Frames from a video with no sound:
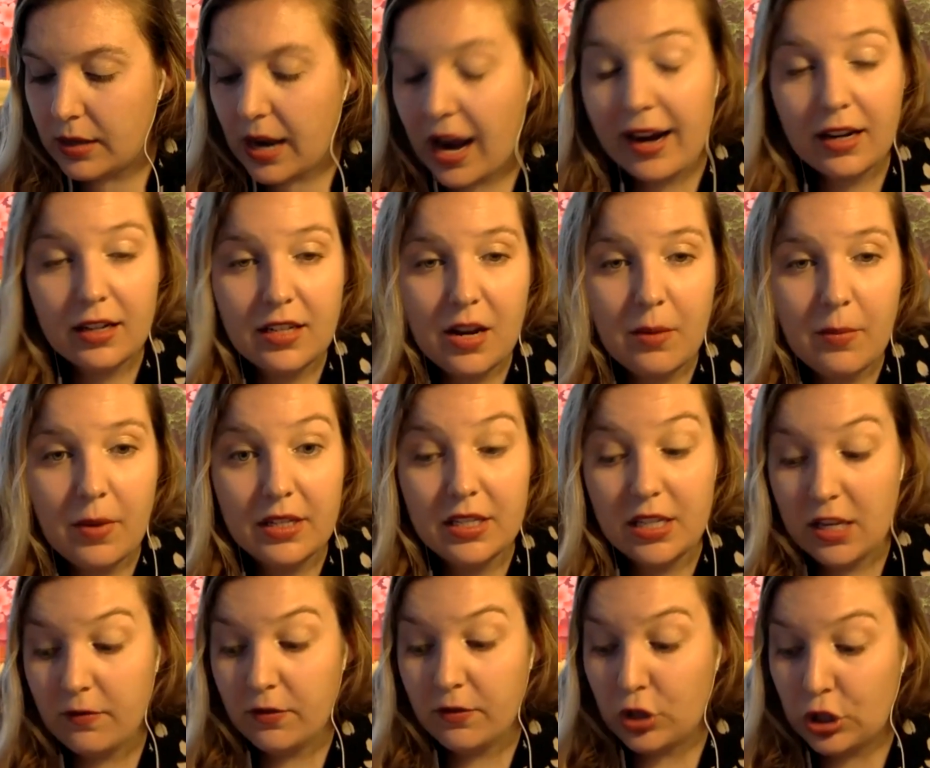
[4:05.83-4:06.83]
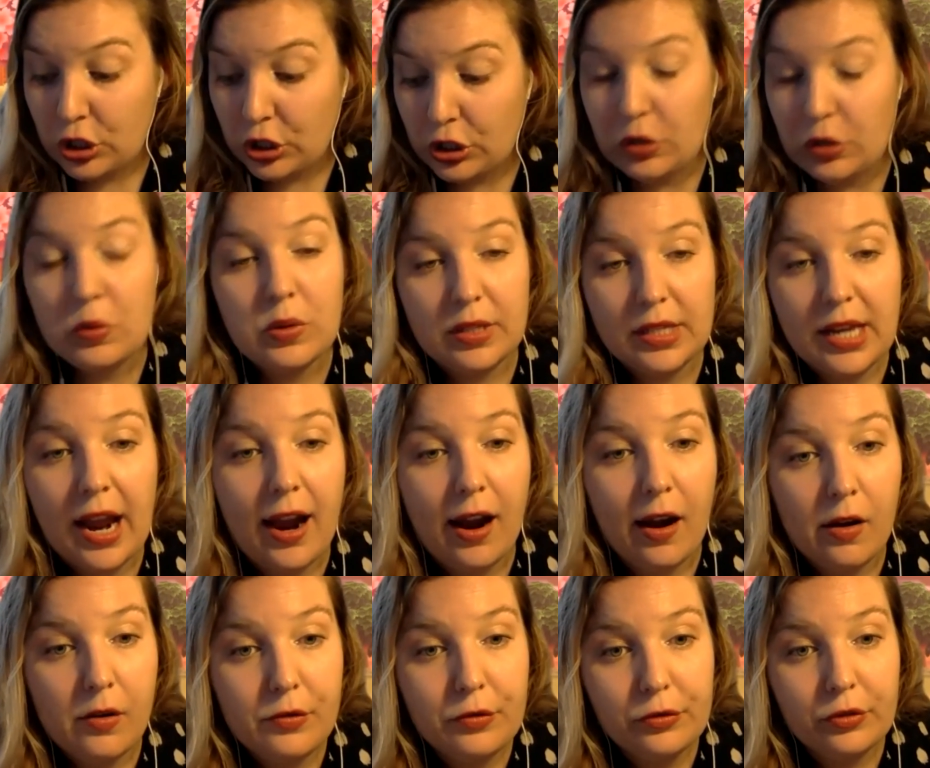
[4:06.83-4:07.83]
academics and even students
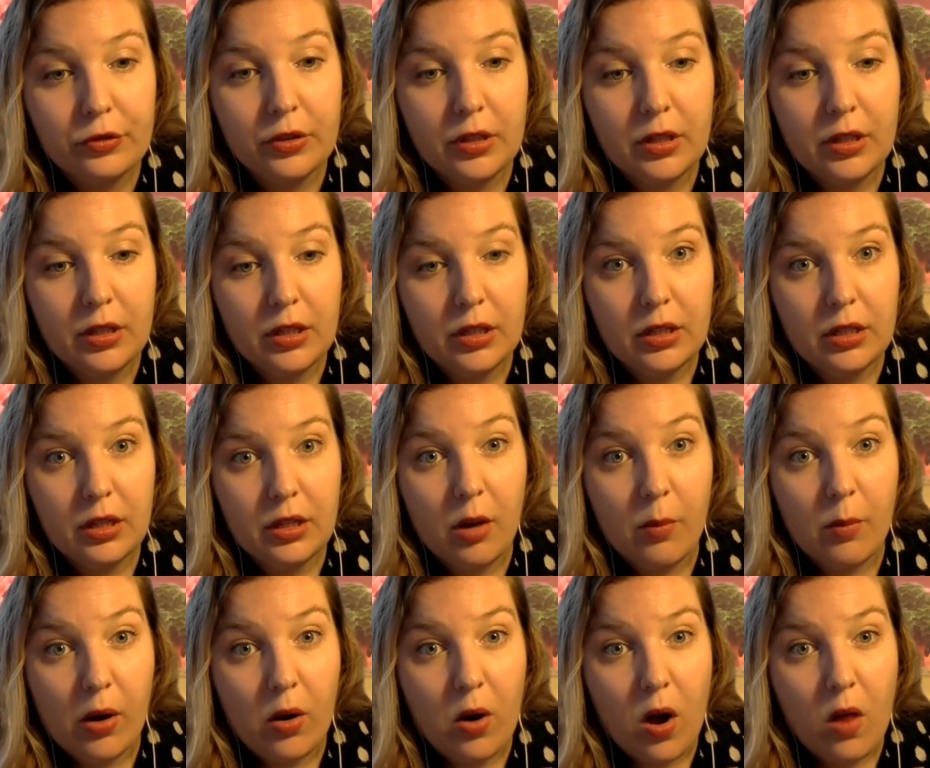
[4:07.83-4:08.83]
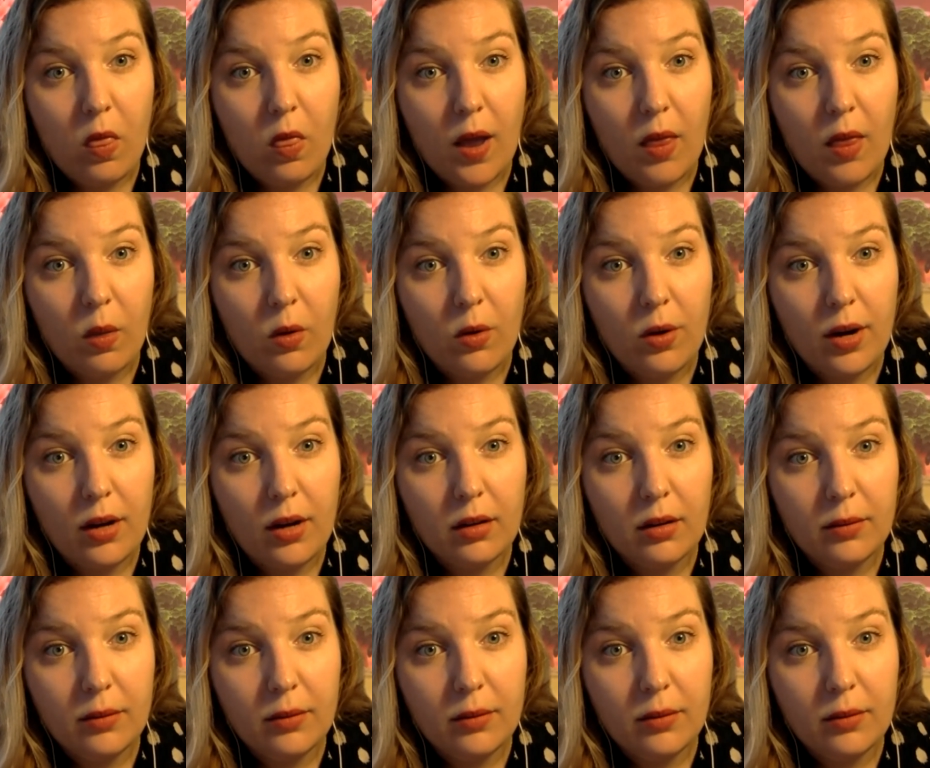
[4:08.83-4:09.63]
have about online learning?